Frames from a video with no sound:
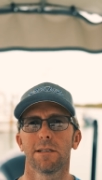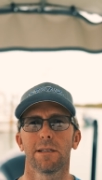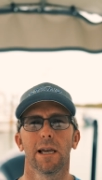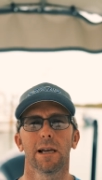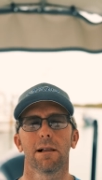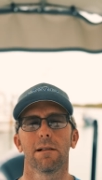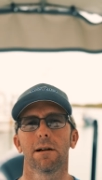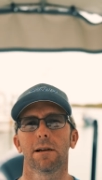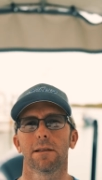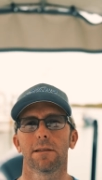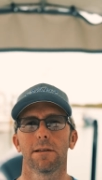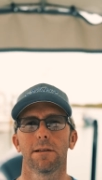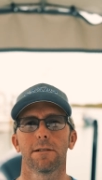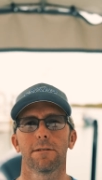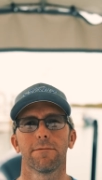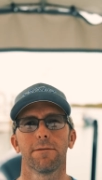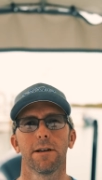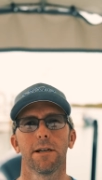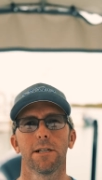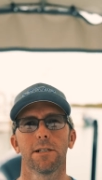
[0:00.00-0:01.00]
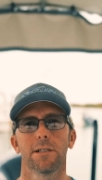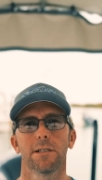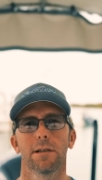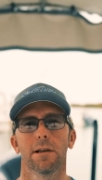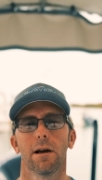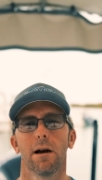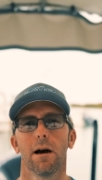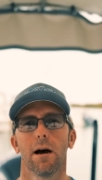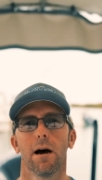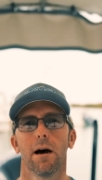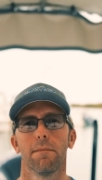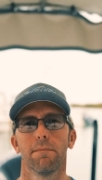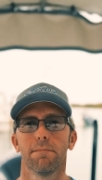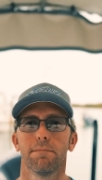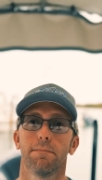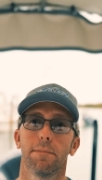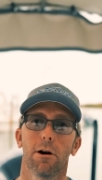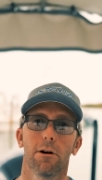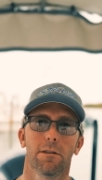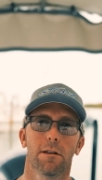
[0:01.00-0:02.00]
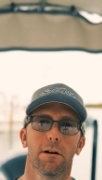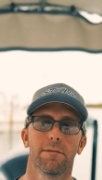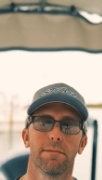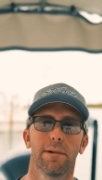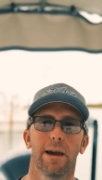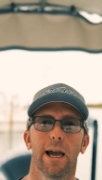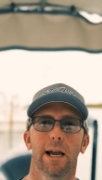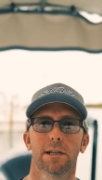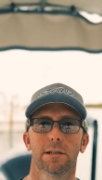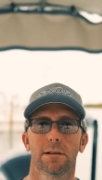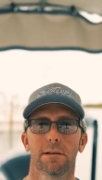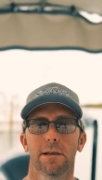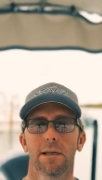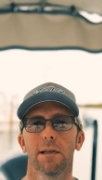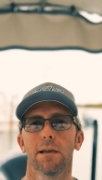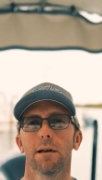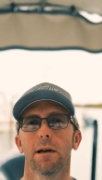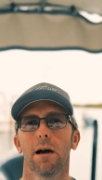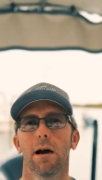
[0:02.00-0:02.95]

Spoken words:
take a look at this fish, both of them actually.